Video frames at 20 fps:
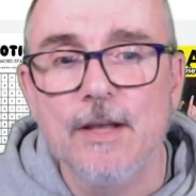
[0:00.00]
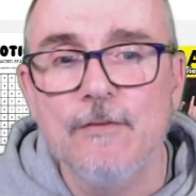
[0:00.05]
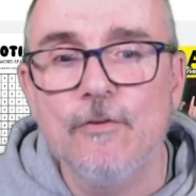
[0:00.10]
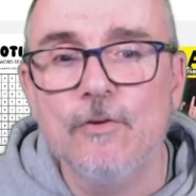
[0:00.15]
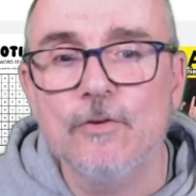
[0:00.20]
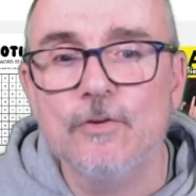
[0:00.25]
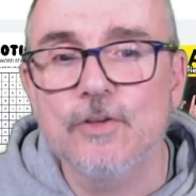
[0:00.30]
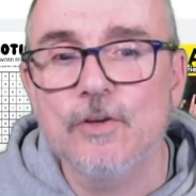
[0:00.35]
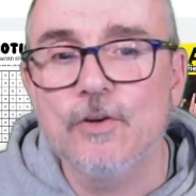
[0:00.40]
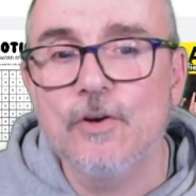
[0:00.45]

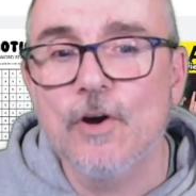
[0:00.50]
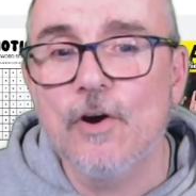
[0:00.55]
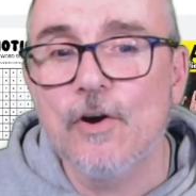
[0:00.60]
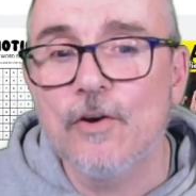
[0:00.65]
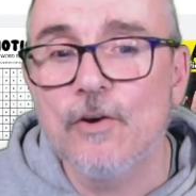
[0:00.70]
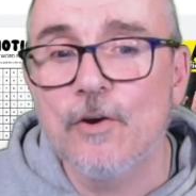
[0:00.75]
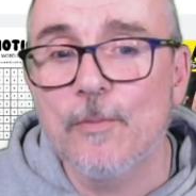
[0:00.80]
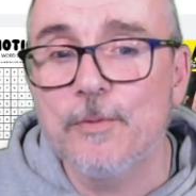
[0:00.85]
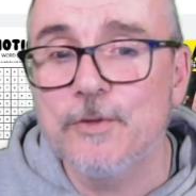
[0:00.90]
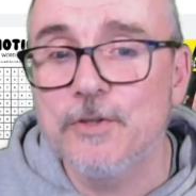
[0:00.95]
Also got
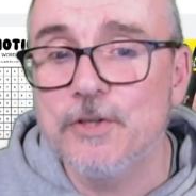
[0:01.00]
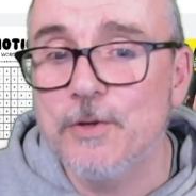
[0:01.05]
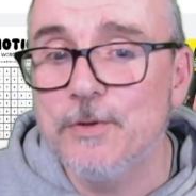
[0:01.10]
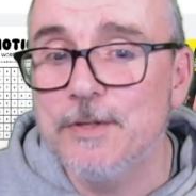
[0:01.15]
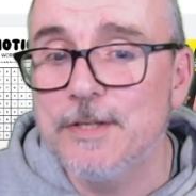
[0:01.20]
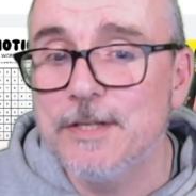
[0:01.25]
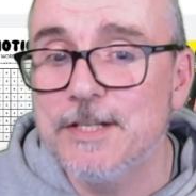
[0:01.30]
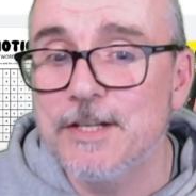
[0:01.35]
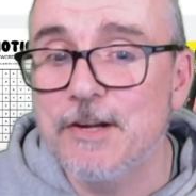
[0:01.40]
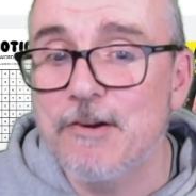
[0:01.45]
an
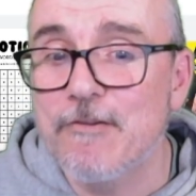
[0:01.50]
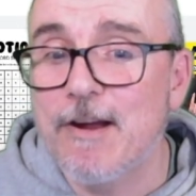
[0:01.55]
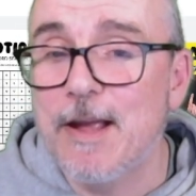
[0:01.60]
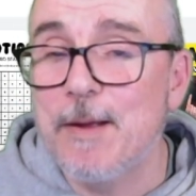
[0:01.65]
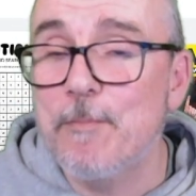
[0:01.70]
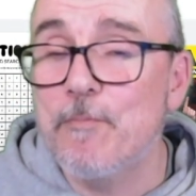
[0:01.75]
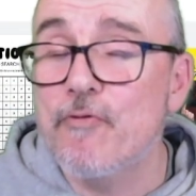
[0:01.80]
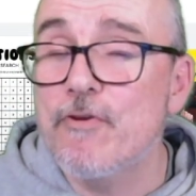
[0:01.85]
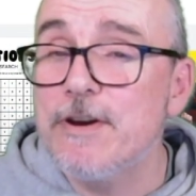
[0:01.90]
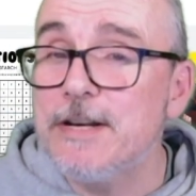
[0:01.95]
opportunity to
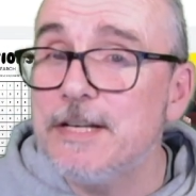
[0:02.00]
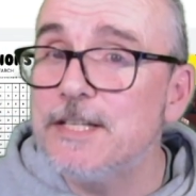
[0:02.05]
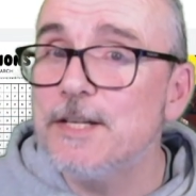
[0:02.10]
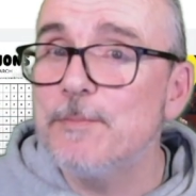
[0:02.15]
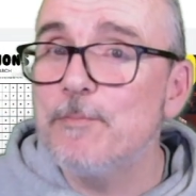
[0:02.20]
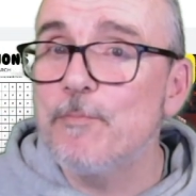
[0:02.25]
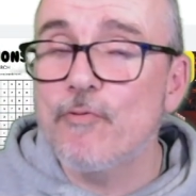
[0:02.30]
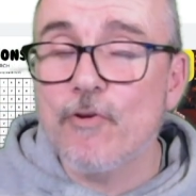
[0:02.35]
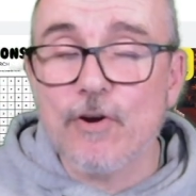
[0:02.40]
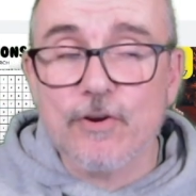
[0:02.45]
create
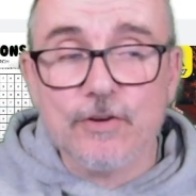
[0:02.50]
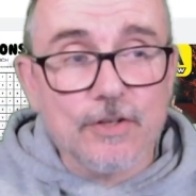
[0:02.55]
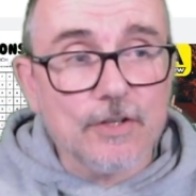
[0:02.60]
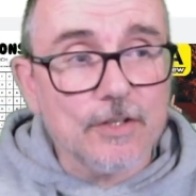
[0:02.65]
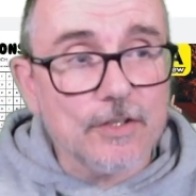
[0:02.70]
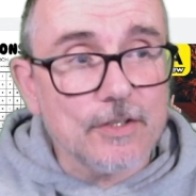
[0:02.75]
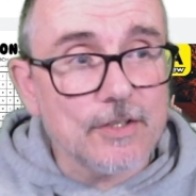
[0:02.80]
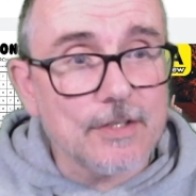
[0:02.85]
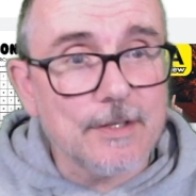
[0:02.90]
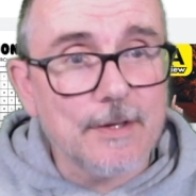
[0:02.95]
printed
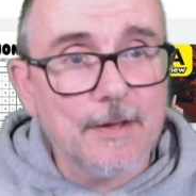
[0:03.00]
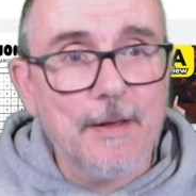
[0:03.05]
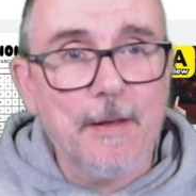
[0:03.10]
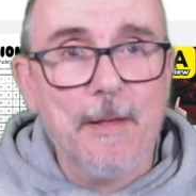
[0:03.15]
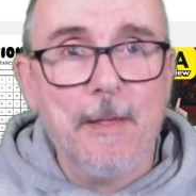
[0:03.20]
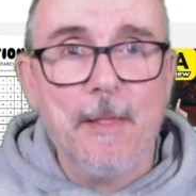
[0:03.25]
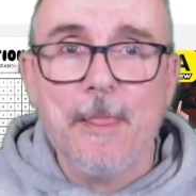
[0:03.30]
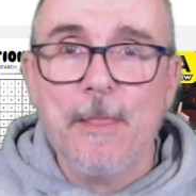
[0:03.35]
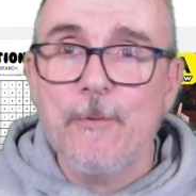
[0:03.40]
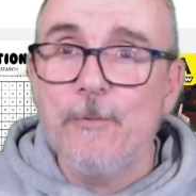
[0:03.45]
products,
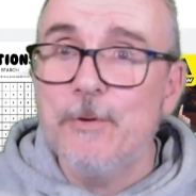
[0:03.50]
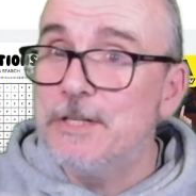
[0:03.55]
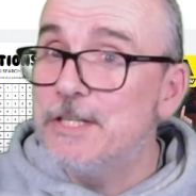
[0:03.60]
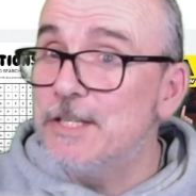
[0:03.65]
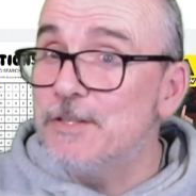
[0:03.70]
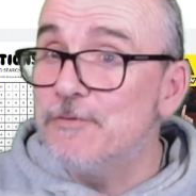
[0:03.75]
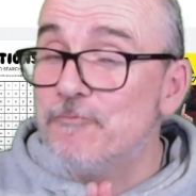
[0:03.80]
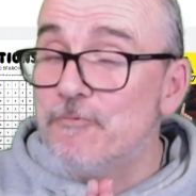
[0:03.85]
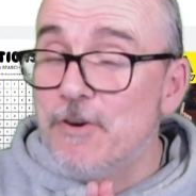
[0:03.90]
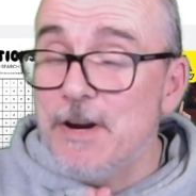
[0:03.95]
which
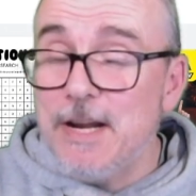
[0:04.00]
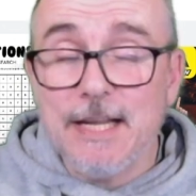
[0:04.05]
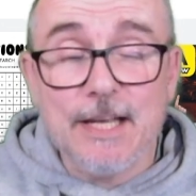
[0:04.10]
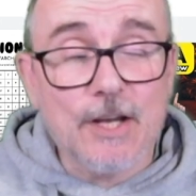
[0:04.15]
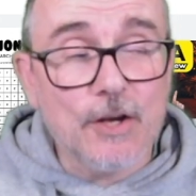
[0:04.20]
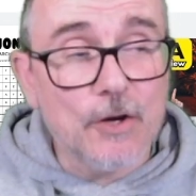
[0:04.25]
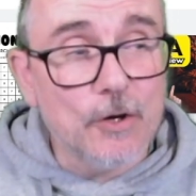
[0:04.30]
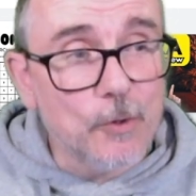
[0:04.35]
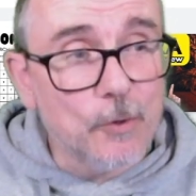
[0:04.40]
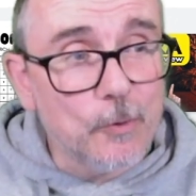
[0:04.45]
is really
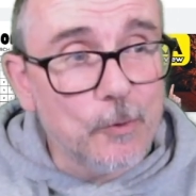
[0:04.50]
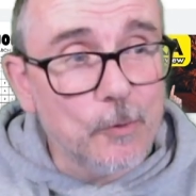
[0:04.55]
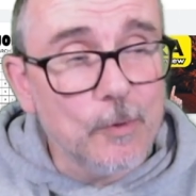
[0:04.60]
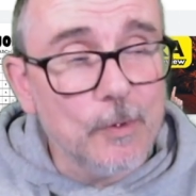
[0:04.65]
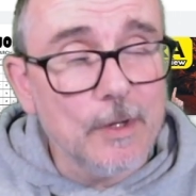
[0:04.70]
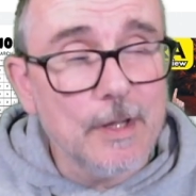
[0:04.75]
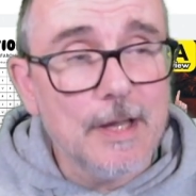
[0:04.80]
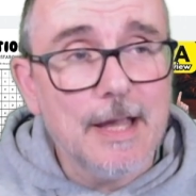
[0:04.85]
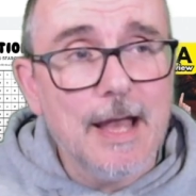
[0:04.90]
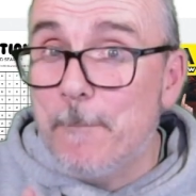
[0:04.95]
cool,
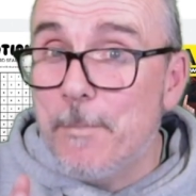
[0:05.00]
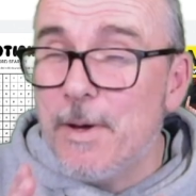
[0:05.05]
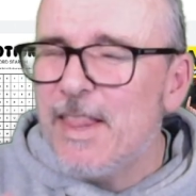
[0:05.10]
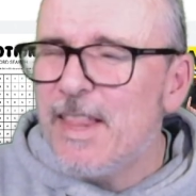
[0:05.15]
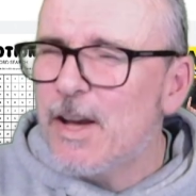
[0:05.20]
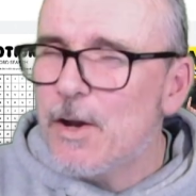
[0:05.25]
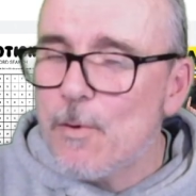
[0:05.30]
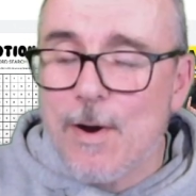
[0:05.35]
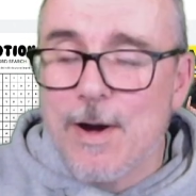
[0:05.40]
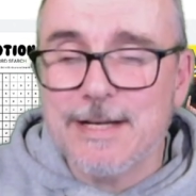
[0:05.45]
but they're
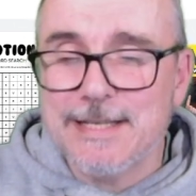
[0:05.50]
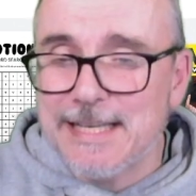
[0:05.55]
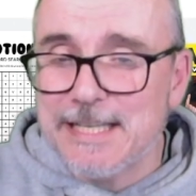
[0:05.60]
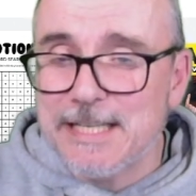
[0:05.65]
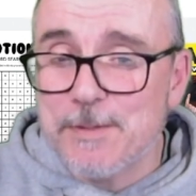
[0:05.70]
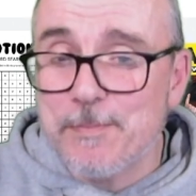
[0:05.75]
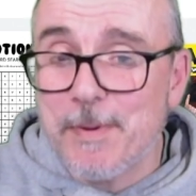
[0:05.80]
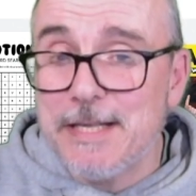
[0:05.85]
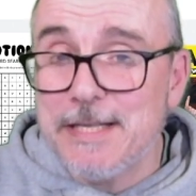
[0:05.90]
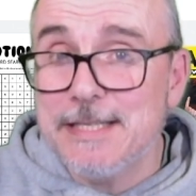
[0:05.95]
quite
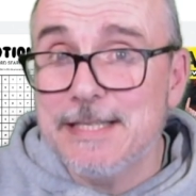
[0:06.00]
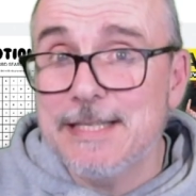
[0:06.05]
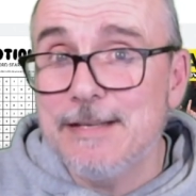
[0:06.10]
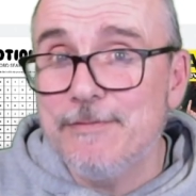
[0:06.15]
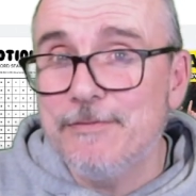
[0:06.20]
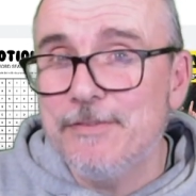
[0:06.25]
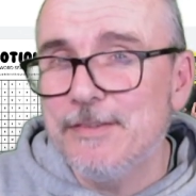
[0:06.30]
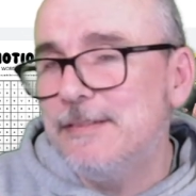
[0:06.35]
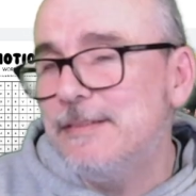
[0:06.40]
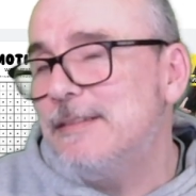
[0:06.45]

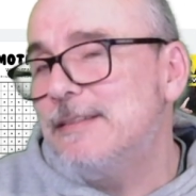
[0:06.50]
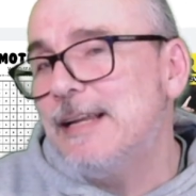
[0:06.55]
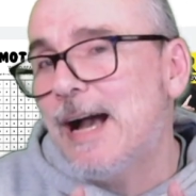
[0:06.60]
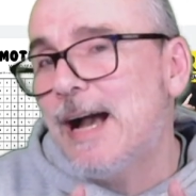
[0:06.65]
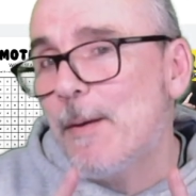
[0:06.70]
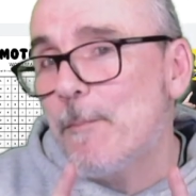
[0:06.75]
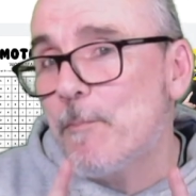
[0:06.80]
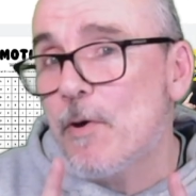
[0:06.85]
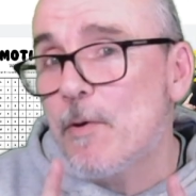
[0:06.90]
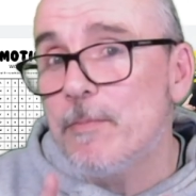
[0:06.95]
expensive and
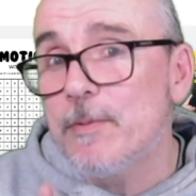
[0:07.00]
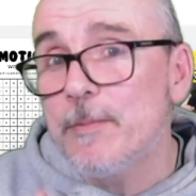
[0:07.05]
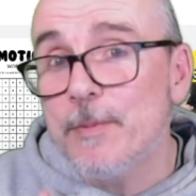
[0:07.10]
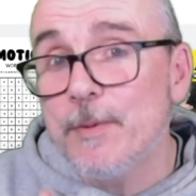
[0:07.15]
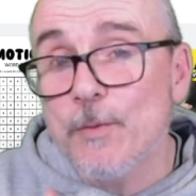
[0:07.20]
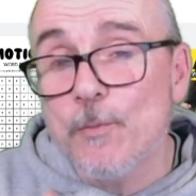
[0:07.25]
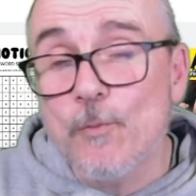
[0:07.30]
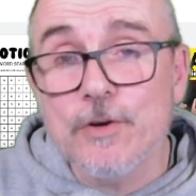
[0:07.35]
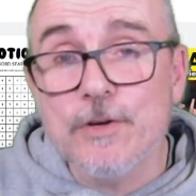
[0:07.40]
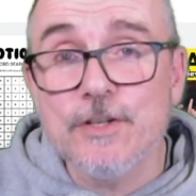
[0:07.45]
I probably
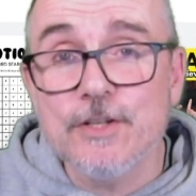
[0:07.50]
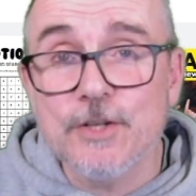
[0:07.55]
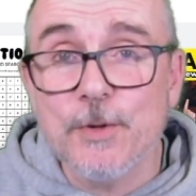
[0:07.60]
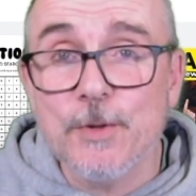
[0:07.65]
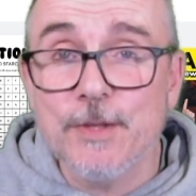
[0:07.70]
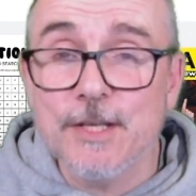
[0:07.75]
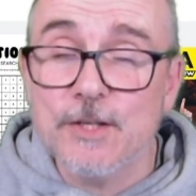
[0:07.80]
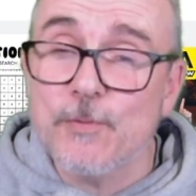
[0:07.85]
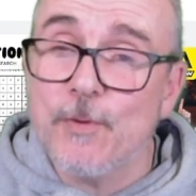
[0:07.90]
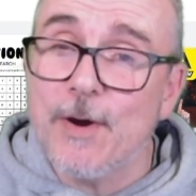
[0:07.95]
wouldn't do it
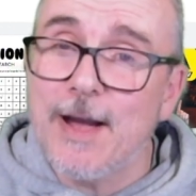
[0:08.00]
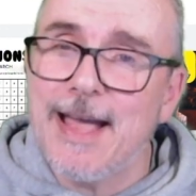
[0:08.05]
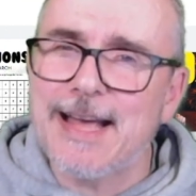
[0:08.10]
this way.